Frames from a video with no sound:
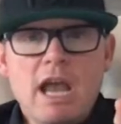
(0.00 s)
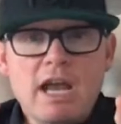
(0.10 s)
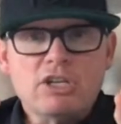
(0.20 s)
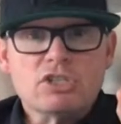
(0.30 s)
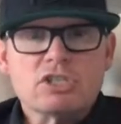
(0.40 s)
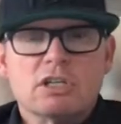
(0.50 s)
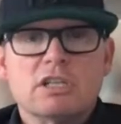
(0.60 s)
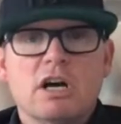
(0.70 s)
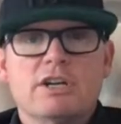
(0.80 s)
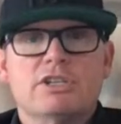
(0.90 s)
and you start
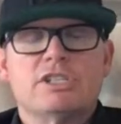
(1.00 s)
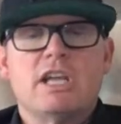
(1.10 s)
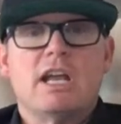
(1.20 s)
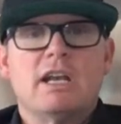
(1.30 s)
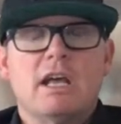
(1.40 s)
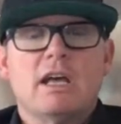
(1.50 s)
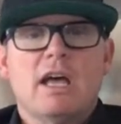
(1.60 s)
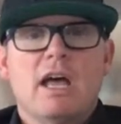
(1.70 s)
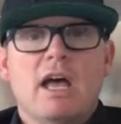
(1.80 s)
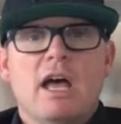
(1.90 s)
to understand
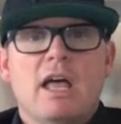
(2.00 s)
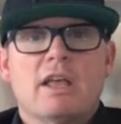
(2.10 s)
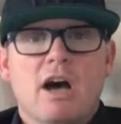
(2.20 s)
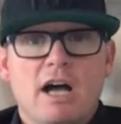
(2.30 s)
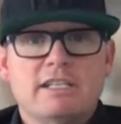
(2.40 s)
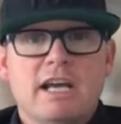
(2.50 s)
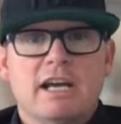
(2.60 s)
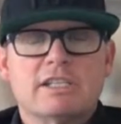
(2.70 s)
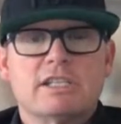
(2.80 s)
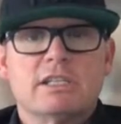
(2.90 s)

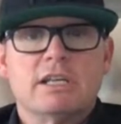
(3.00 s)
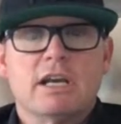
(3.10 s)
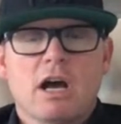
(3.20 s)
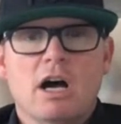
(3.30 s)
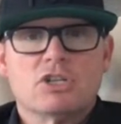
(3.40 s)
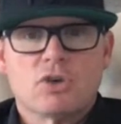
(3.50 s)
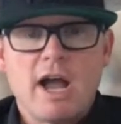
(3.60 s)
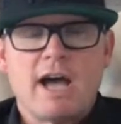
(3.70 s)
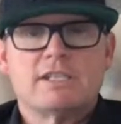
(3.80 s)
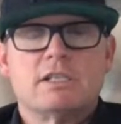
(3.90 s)
context and
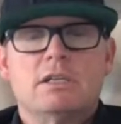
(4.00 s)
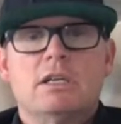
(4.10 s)
contrast.